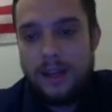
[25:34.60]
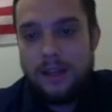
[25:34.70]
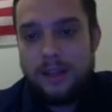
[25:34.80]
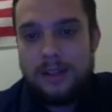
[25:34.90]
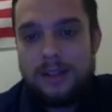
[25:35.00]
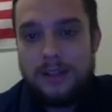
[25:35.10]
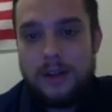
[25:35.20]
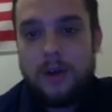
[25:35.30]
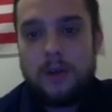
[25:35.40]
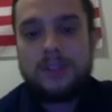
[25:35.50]

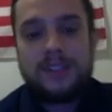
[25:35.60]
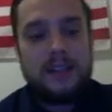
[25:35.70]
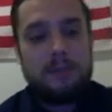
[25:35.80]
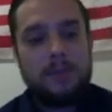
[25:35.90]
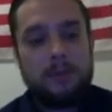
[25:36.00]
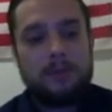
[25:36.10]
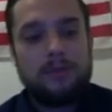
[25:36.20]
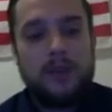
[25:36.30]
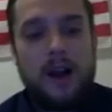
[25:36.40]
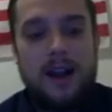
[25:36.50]
So step number
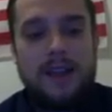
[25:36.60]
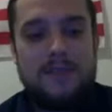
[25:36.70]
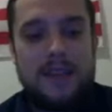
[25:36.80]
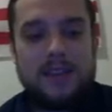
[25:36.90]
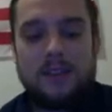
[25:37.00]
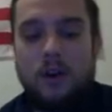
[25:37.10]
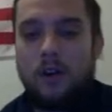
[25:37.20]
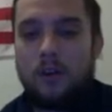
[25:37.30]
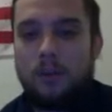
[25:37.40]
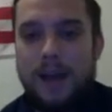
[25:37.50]
5 is
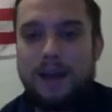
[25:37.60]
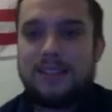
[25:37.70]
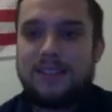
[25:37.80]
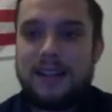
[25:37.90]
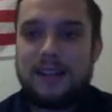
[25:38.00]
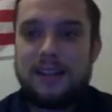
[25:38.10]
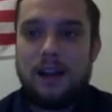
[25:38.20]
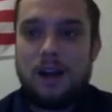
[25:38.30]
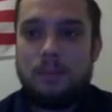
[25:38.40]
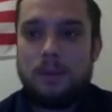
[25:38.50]
all about setting
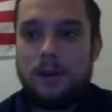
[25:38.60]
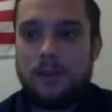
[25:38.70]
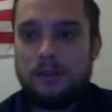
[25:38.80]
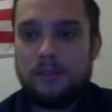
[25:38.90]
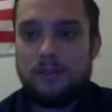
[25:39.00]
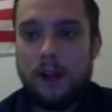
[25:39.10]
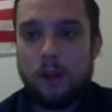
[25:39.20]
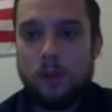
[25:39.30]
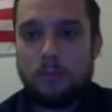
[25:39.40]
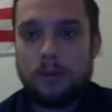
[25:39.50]
up the
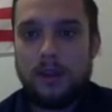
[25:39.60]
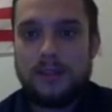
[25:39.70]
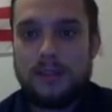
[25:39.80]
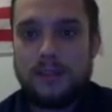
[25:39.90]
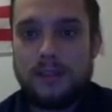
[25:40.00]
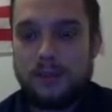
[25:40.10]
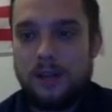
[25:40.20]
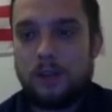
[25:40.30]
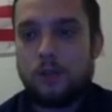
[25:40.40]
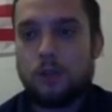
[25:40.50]
follow-up process. So now
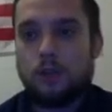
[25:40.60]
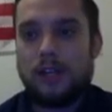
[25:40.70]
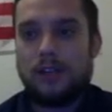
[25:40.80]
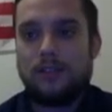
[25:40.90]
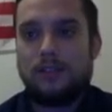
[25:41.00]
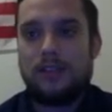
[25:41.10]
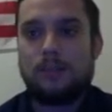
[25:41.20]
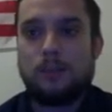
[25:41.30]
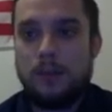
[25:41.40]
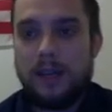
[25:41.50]
you created the
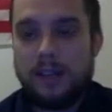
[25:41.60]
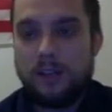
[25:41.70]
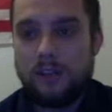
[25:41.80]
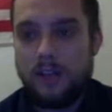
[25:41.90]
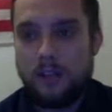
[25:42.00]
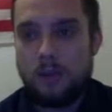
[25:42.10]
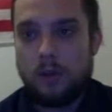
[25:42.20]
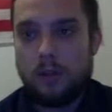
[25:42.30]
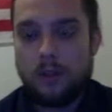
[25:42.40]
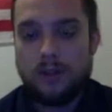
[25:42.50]
Facebook page and you want to
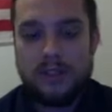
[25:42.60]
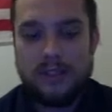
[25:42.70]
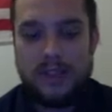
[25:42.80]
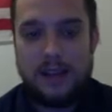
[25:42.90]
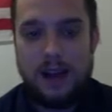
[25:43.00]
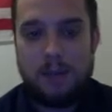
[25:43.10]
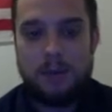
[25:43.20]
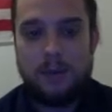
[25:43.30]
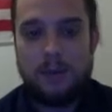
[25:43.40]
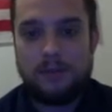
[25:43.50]
go set up
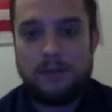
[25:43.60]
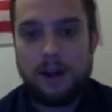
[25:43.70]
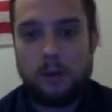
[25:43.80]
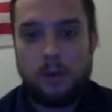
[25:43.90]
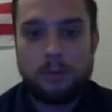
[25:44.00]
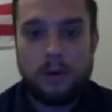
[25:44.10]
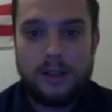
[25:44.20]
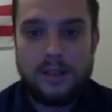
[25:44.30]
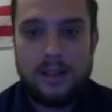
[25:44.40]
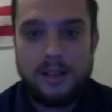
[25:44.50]
the follow-up
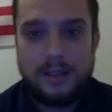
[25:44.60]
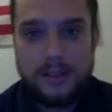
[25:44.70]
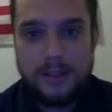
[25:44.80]
process.